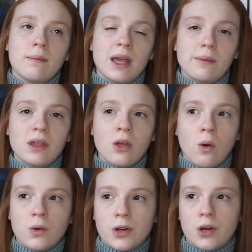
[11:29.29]
Amy, the
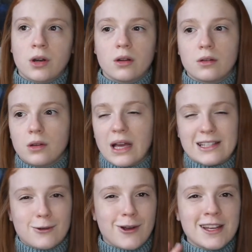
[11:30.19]
owner,
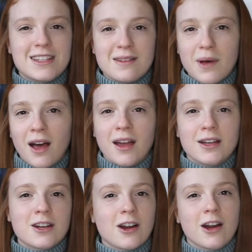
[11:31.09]
has a great team
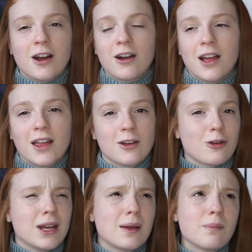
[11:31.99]
behind her,
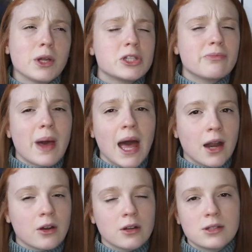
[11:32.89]
creating a bunch of
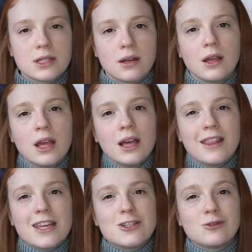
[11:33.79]
patterns, and
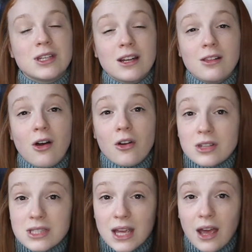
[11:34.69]
they do
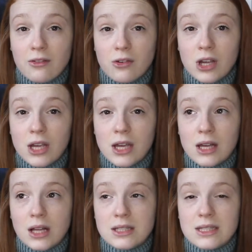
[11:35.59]
knit-alongs
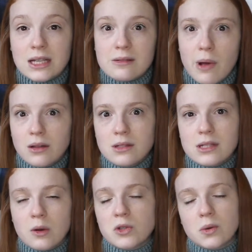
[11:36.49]
every 6 months,
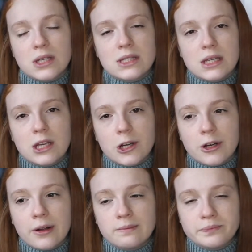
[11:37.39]
so twice a
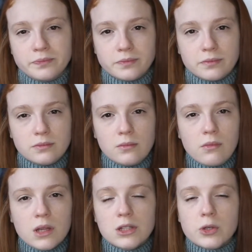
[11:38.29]
year, and
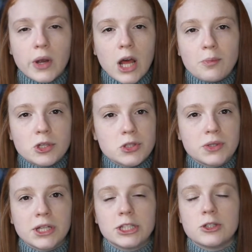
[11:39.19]
it's a great
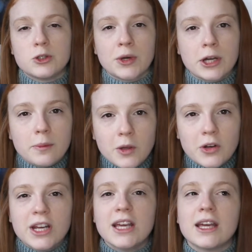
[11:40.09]
opportunity to join a
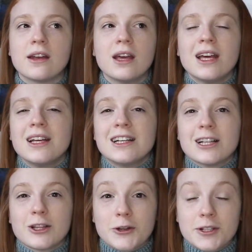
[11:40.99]
community and
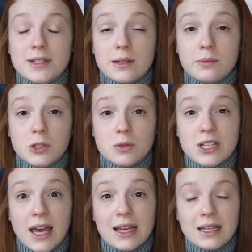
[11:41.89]
learn some new
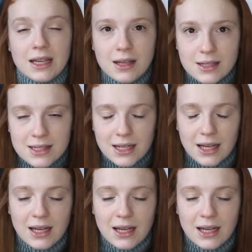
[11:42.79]
techniques.